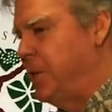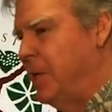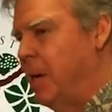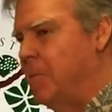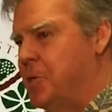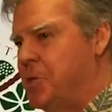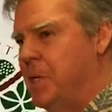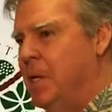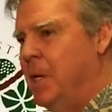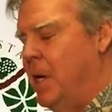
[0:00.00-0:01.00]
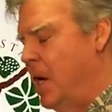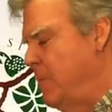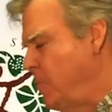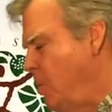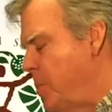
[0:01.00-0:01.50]
the numbers
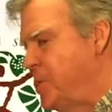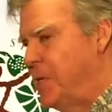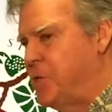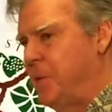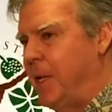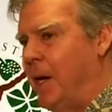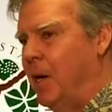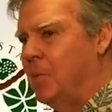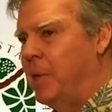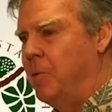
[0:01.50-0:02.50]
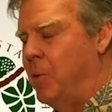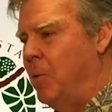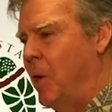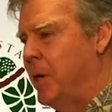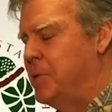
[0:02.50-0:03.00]
before we send something out. We
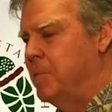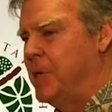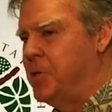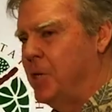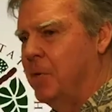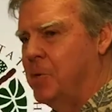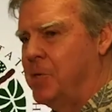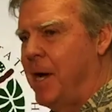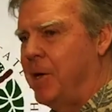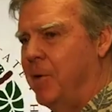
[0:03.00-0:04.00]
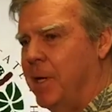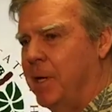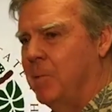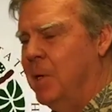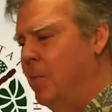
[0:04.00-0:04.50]
wanted to be sure it was accurate
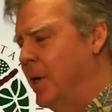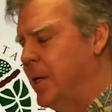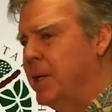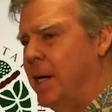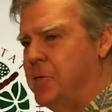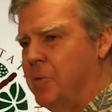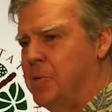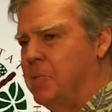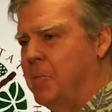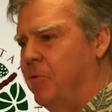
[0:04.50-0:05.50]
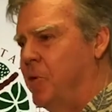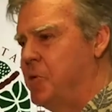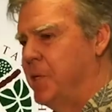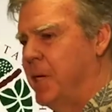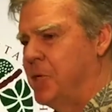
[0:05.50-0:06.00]
and recognize there was some
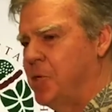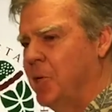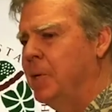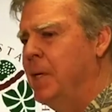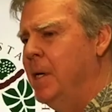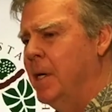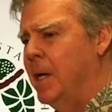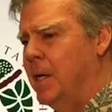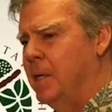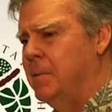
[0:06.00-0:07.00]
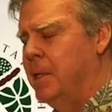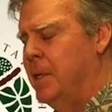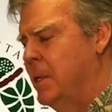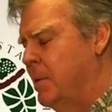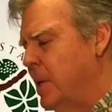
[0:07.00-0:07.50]
confusion there. So.
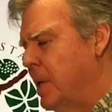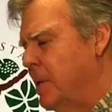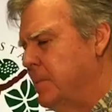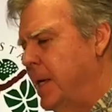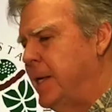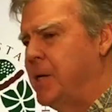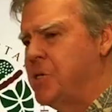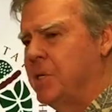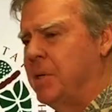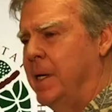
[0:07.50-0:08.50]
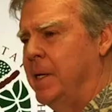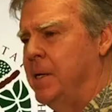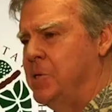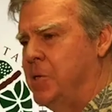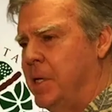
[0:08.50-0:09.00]
Dan Dennison and
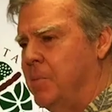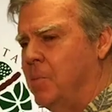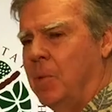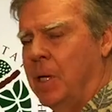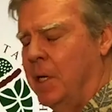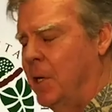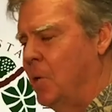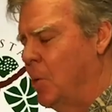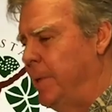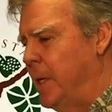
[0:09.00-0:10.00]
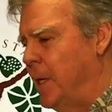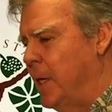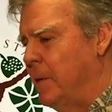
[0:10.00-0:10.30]
his team here will be